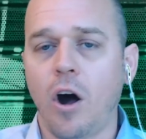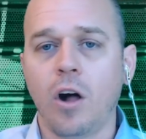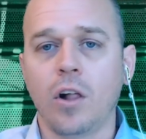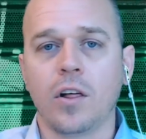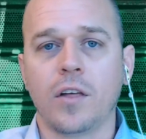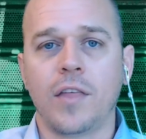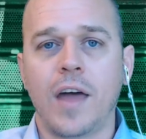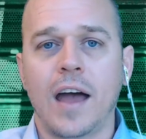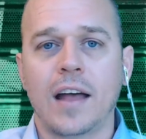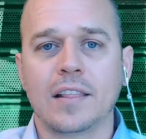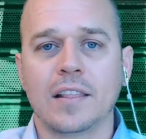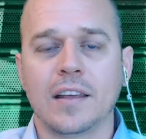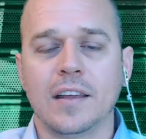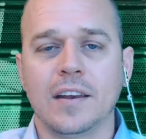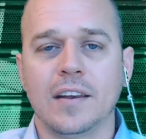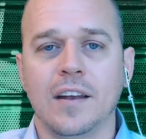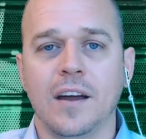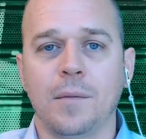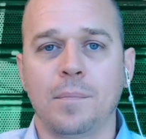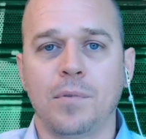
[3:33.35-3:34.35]
All of that
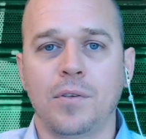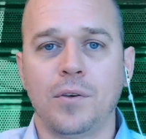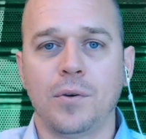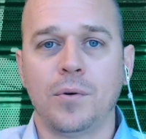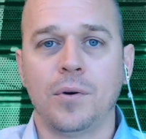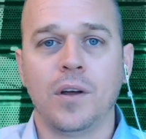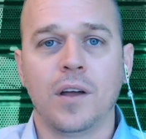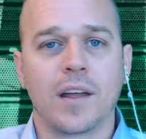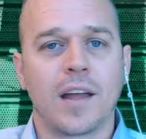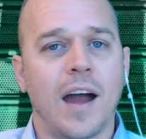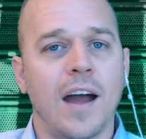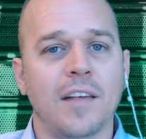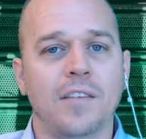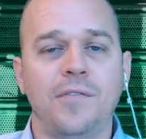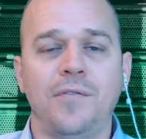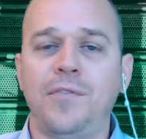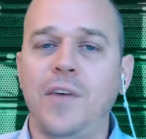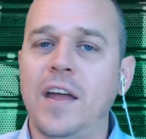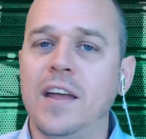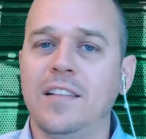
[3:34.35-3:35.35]
leading up to,
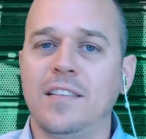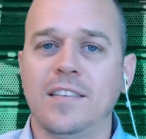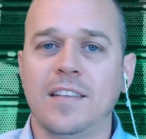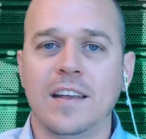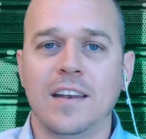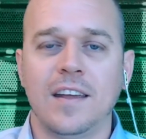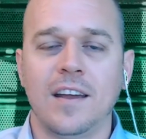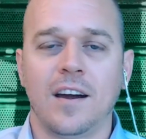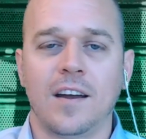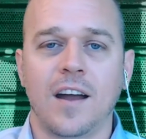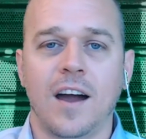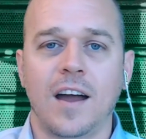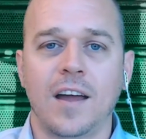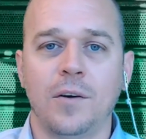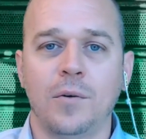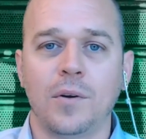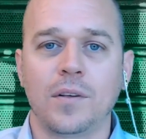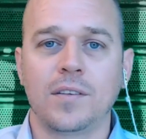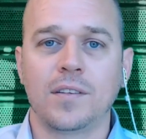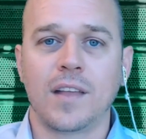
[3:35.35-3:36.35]
guys, Fade City on
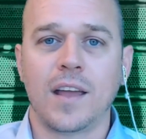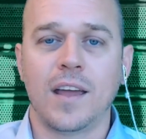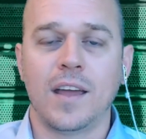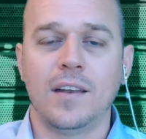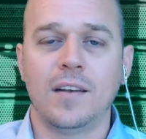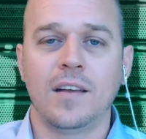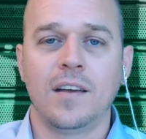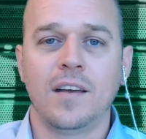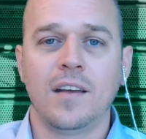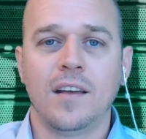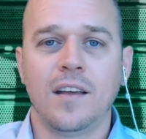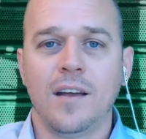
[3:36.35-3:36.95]
Iowa State.